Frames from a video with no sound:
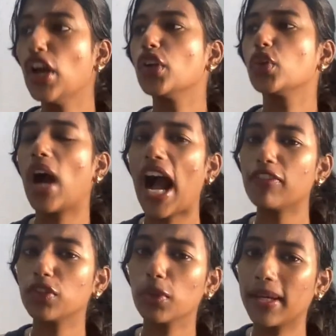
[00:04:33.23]
You
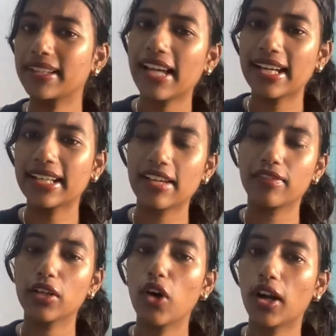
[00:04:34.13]
have to be there at
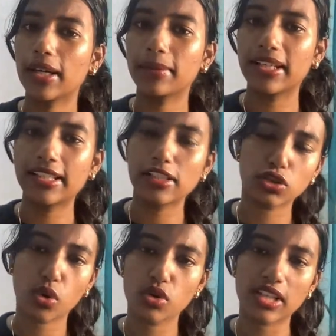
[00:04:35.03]
every goddamn retail
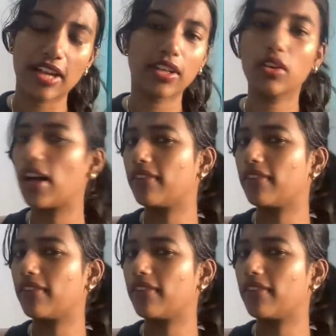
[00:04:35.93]
stores, every